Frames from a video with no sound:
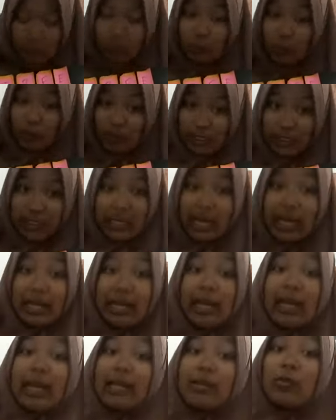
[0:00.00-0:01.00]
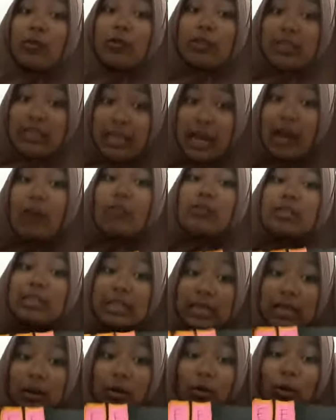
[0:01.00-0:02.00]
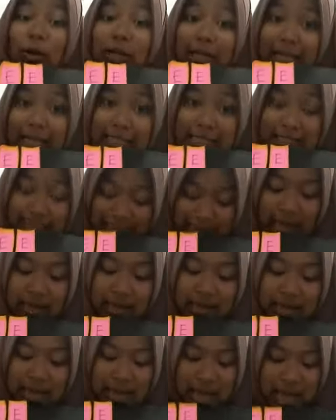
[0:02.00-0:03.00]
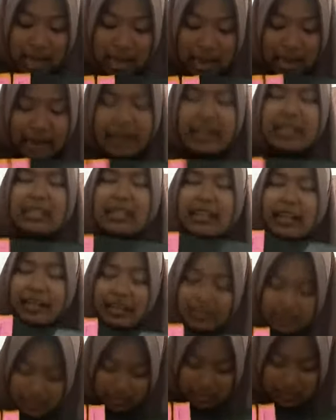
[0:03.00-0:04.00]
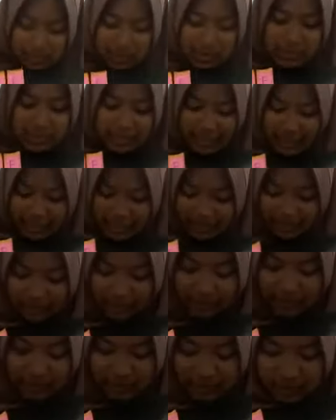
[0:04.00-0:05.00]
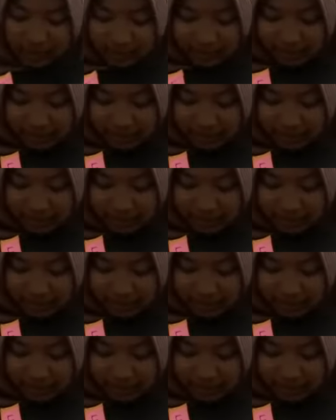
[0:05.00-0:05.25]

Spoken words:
Kasturi and Husna Hul Izzah. And the third child,